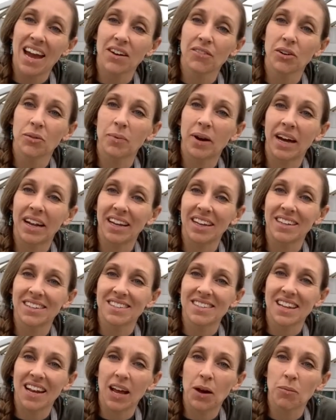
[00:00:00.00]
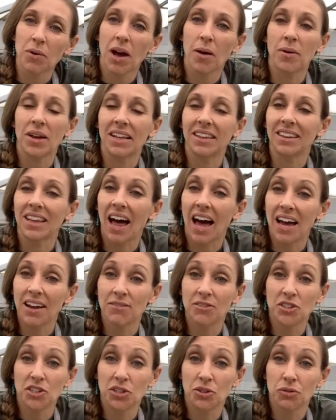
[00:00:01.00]
everybody, today I'm coming
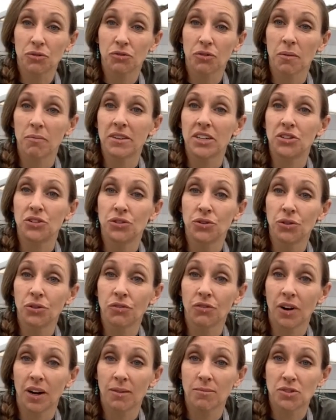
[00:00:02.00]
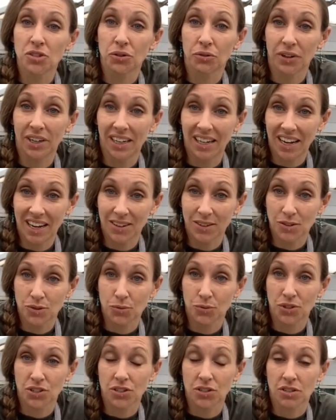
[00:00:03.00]
live to you from the Duke Farms greenhouse,
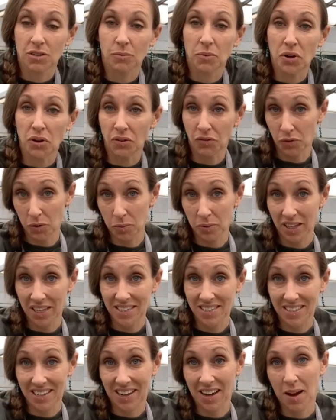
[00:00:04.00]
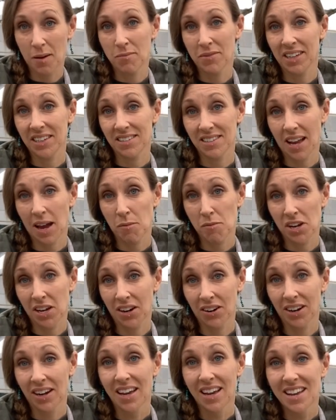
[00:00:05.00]
which is a beautiful place to come this time of
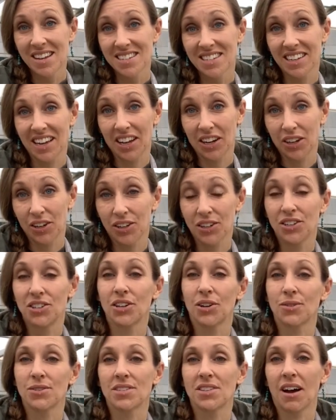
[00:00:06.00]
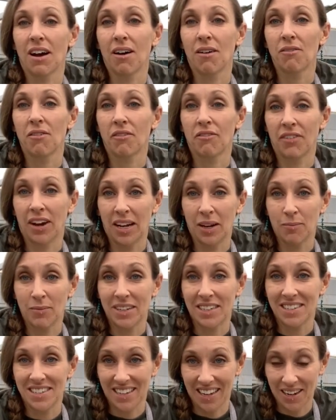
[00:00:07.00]
year to get a good dose of
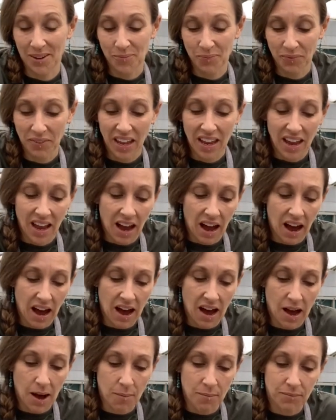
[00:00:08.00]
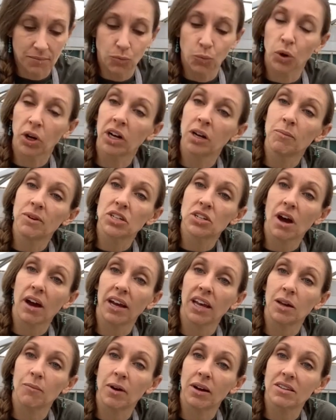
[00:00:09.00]
vitamin D. We're going to be
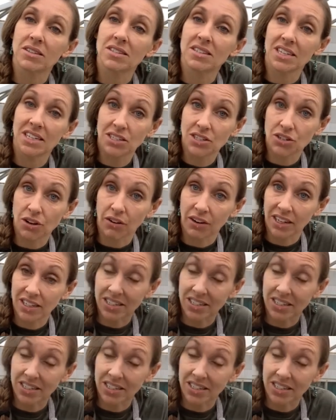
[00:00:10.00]
talking about seed starting